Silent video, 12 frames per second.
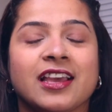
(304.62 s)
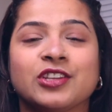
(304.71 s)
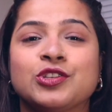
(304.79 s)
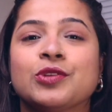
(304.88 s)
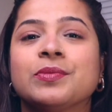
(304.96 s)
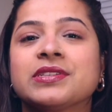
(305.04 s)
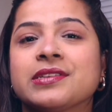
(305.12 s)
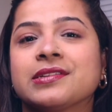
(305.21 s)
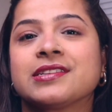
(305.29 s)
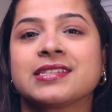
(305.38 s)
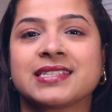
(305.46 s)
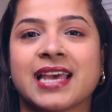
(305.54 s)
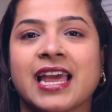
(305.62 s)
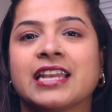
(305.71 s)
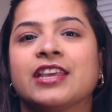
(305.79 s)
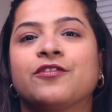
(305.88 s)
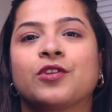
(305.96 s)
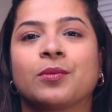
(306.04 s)
that you must
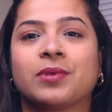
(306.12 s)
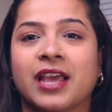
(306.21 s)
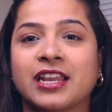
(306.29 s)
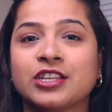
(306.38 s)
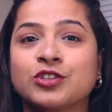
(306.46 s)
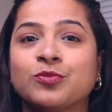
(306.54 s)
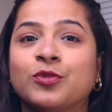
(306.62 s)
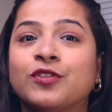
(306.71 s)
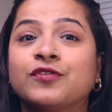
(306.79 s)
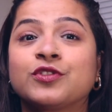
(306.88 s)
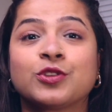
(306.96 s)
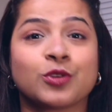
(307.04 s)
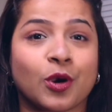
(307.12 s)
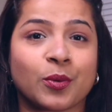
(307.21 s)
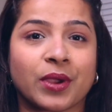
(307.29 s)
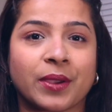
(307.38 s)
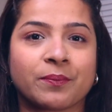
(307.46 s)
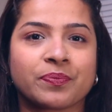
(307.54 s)
understand if you're planning to move to Norway.